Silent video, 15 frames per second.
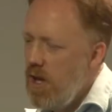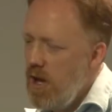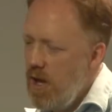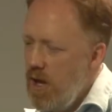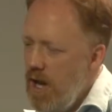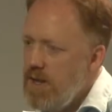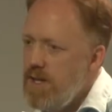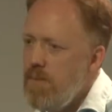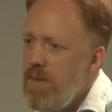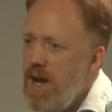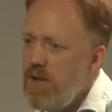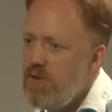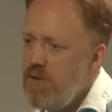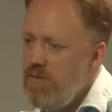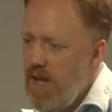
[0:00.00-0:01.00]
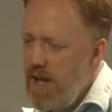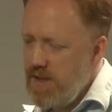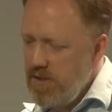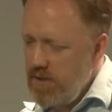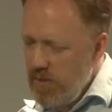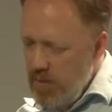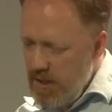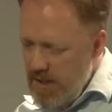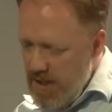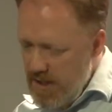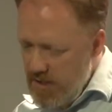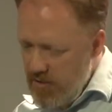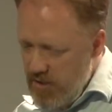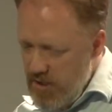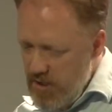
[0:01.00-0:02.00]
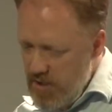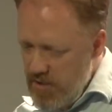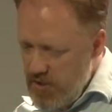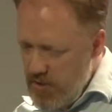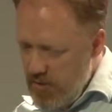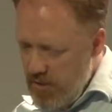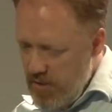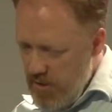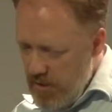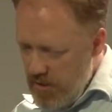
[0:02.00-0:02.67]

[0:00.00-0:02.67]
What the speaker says: and the amount of data that we need to use to,